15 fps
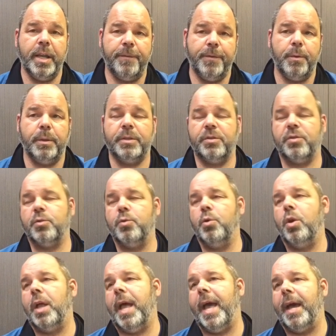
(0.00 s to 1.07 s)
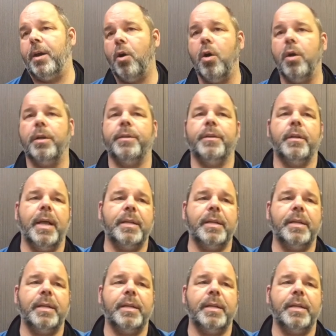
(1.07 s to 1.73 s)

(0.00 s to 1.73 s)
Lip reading: If you went to school at all in the